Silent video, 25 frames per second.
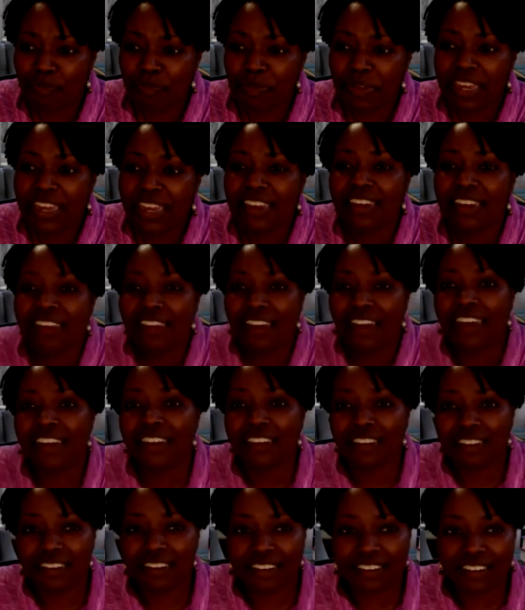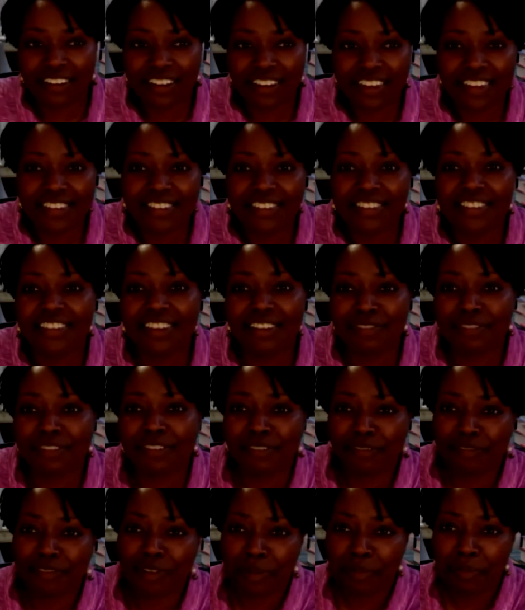being an editor is
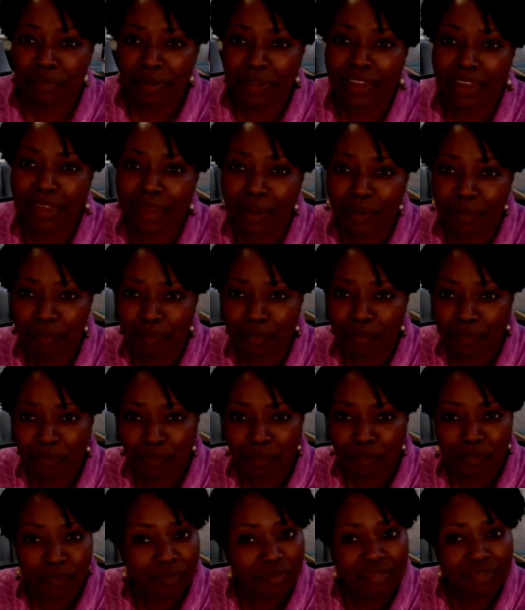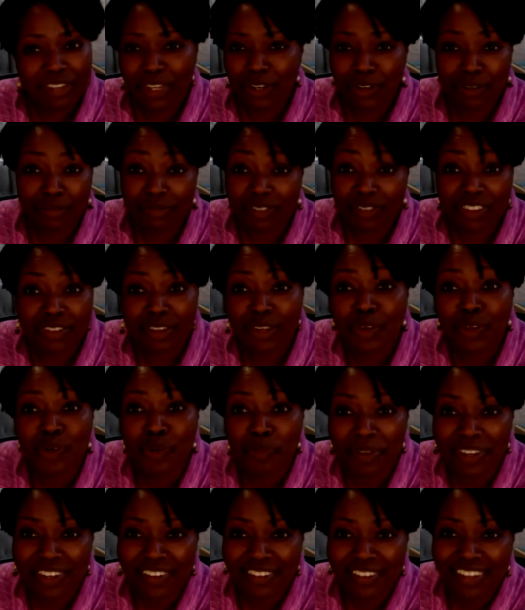different from being just a
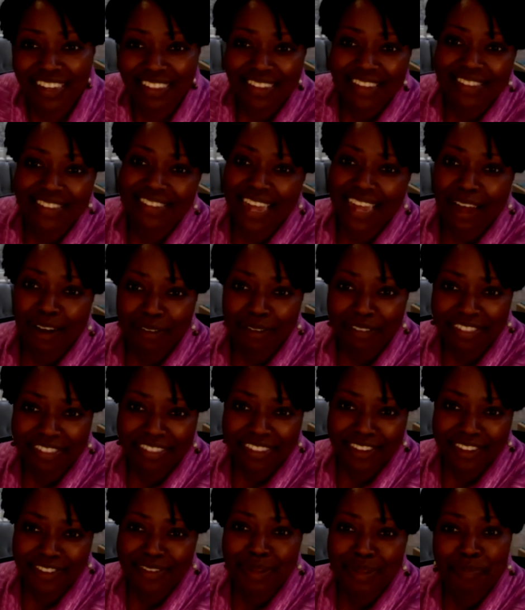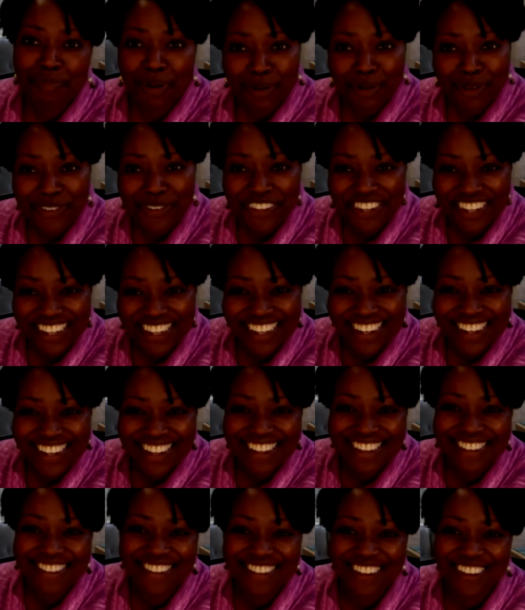human in the South, just a
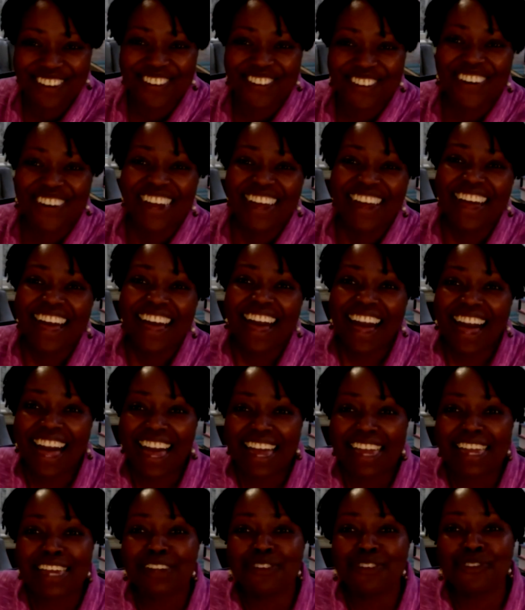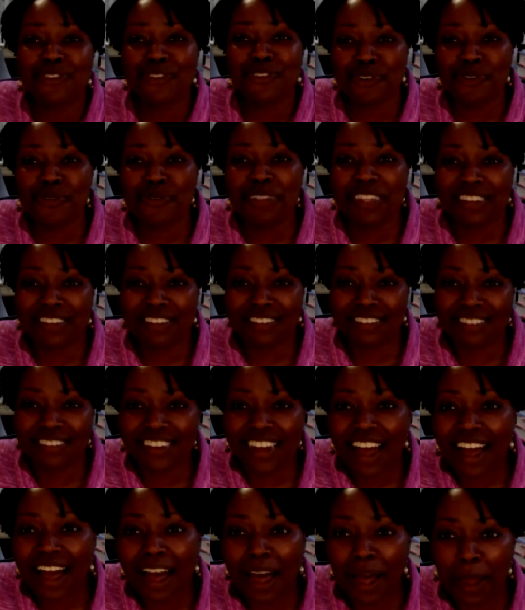person. So I can do this
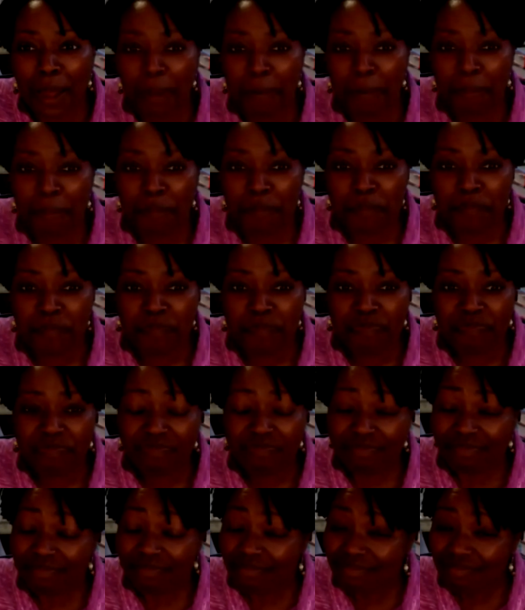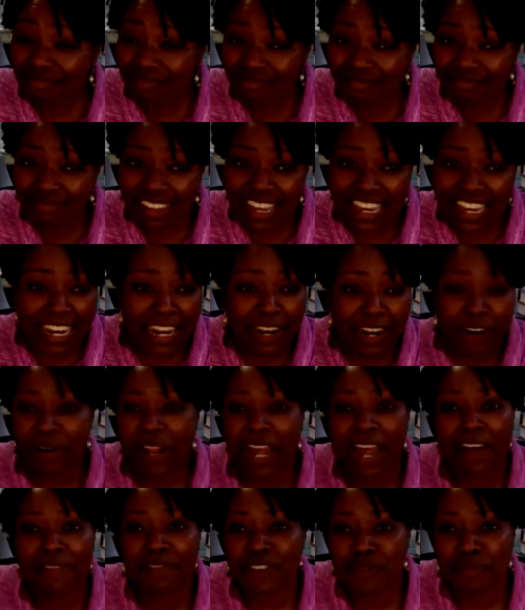job and I
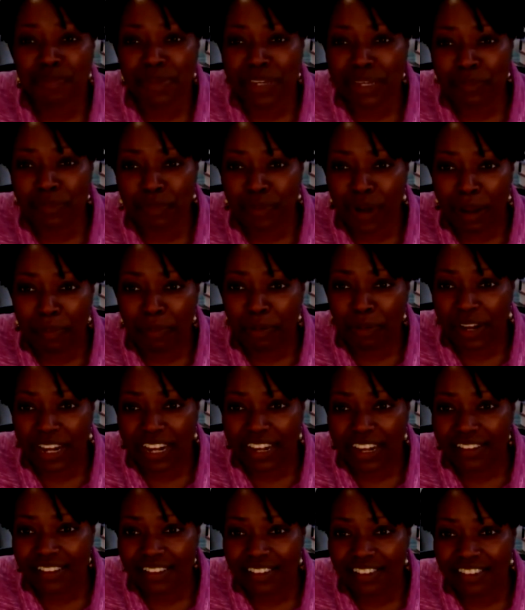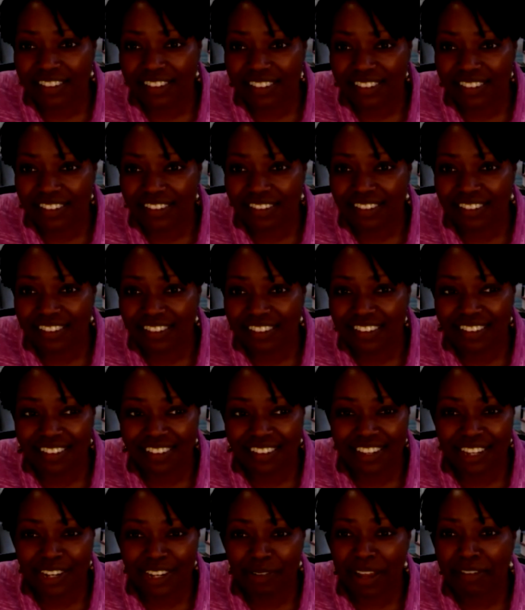don't have to speak proper English,
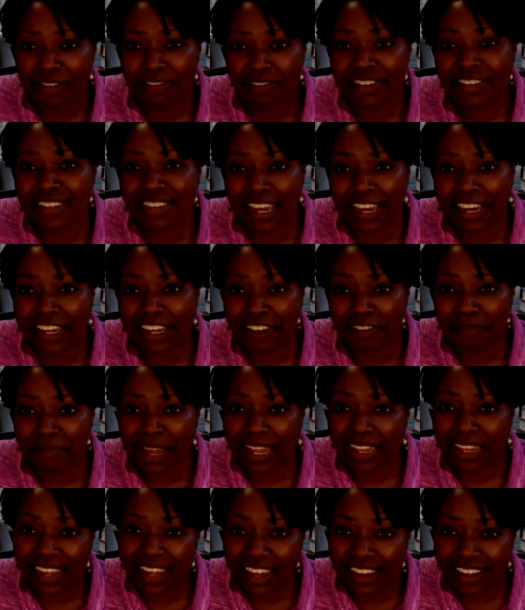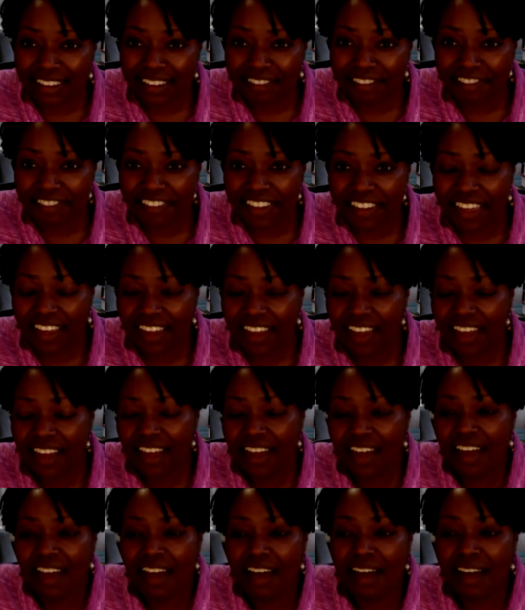every second of my life.
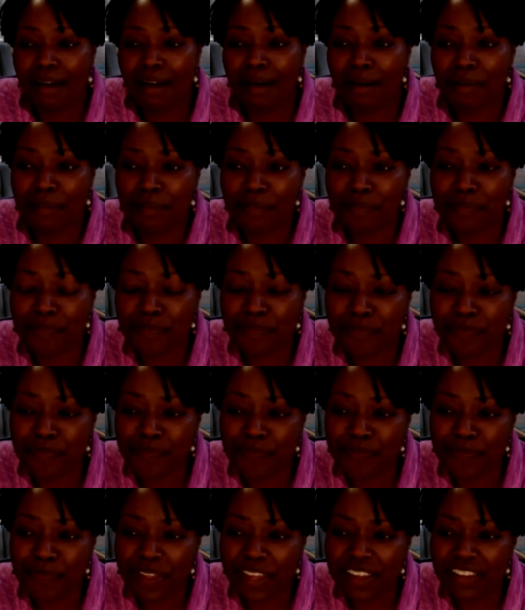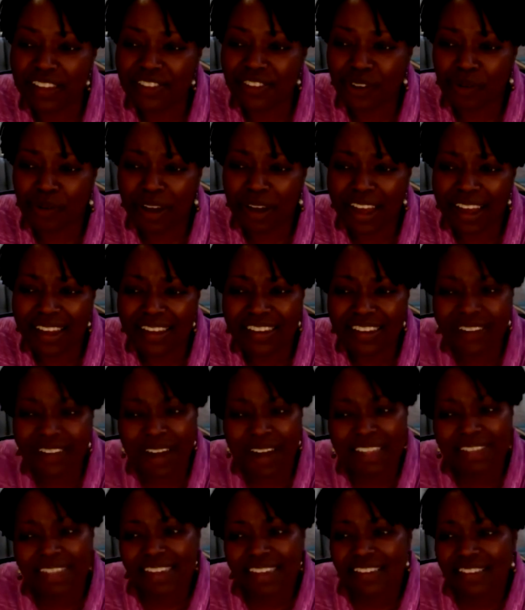Um, so,
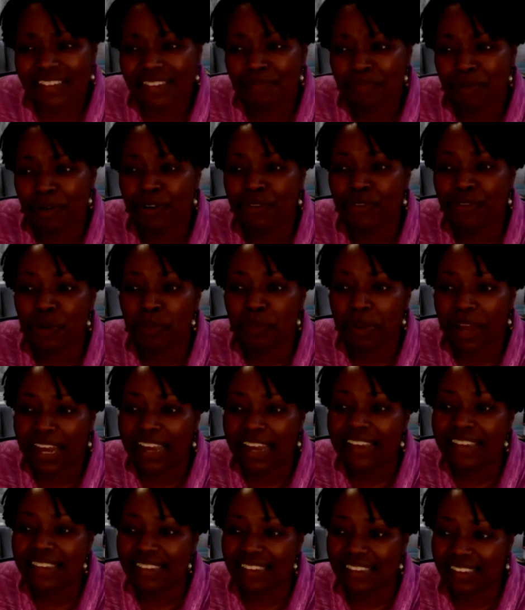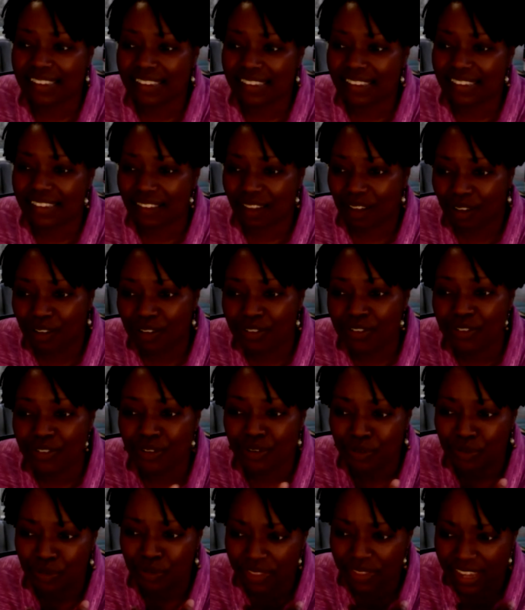I think it's personal biases
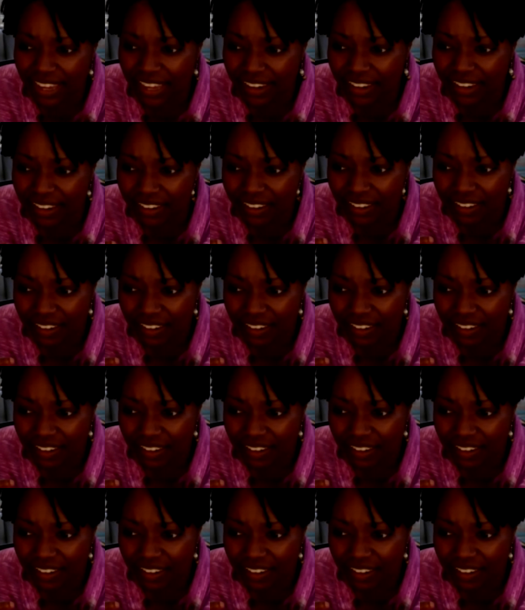also that,